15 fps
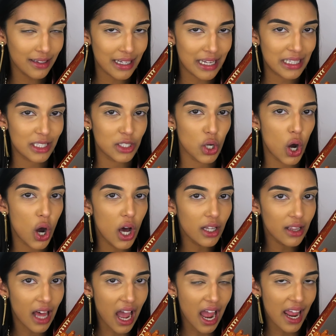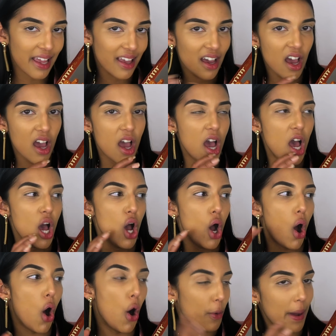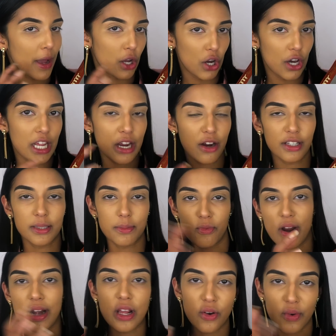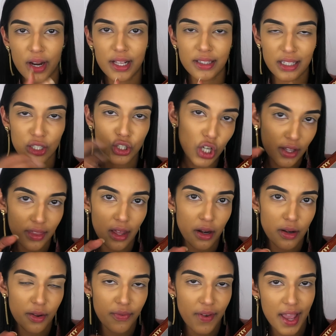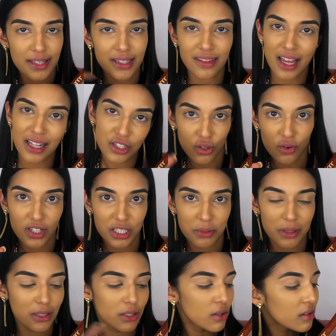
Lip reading: Like it's not like, oh my god, here are some red and greens, like chuck that on your face and that's your Christmas